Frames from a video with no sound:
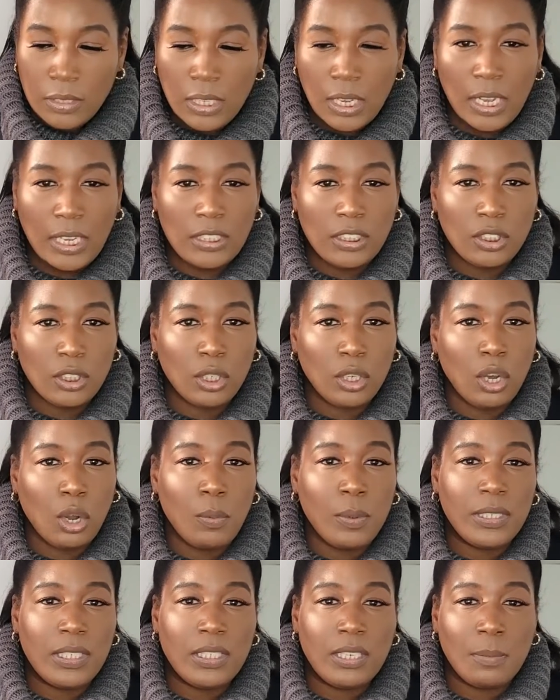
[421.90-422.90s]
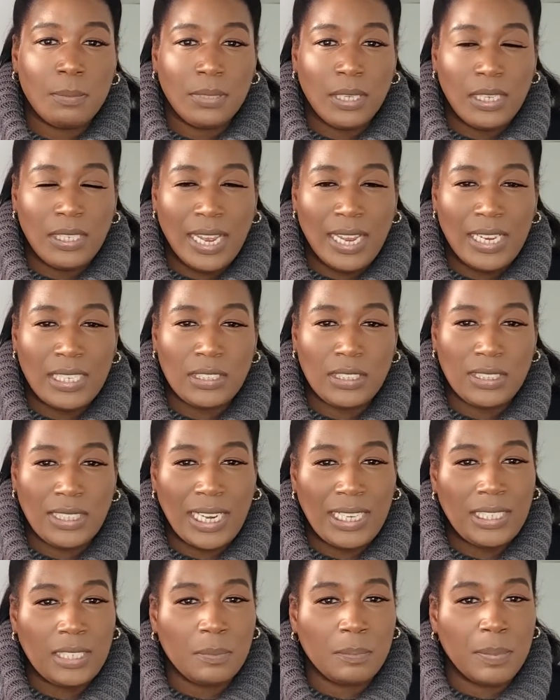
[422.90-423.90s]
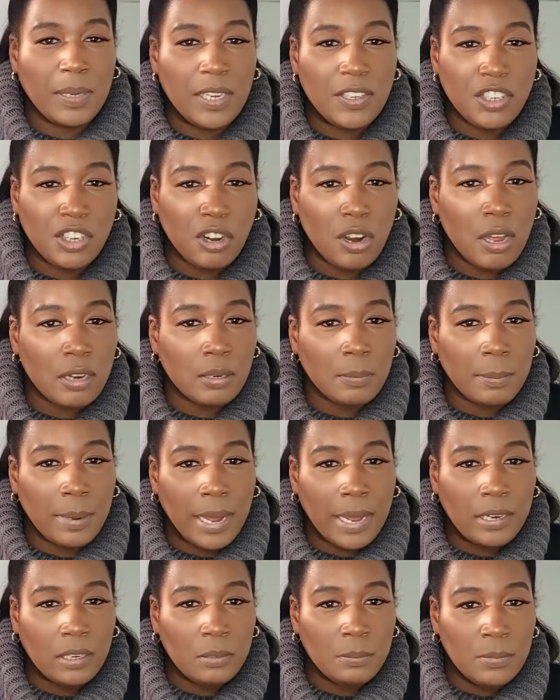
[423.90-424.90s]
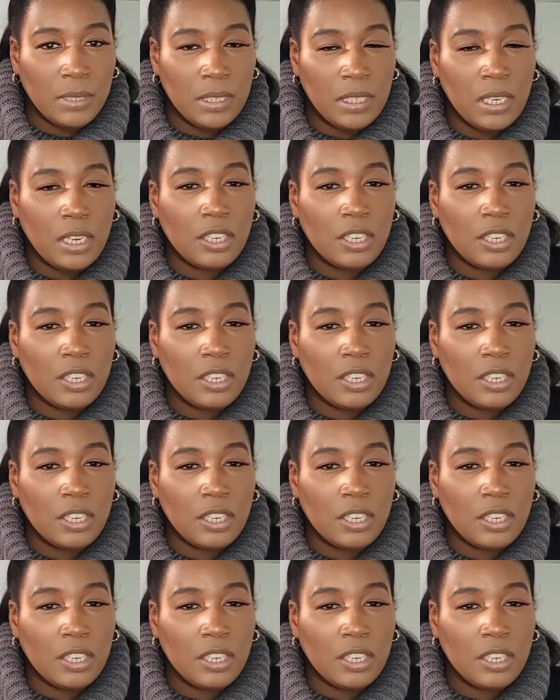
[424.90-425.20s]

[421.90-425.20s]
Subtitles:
is to go with something that is slightly busier on the bottom.